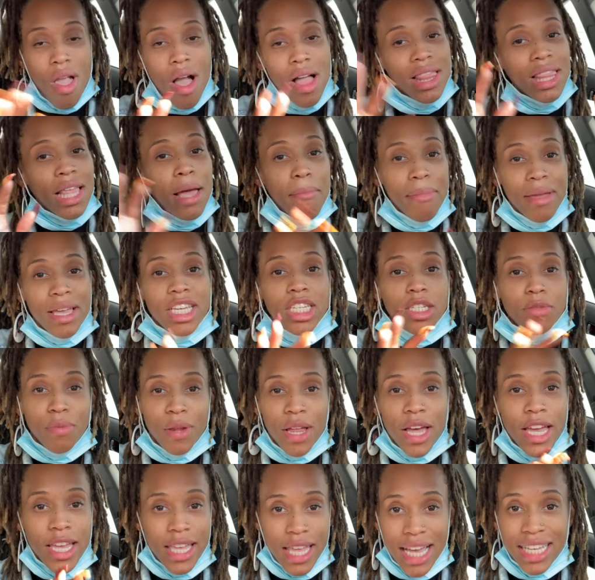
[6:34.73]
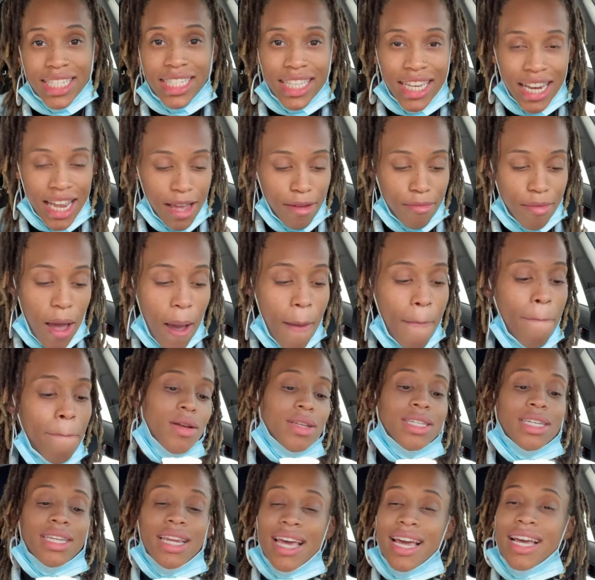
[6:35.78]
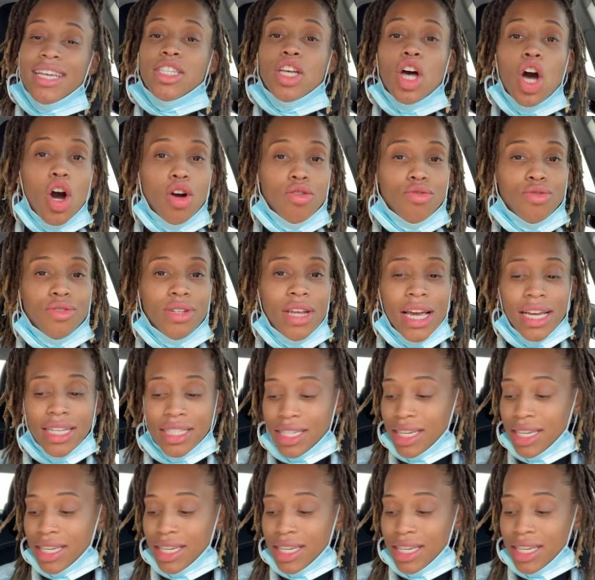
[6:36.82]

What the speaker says: Let me explain yesterday, okay? Today is a whole new day.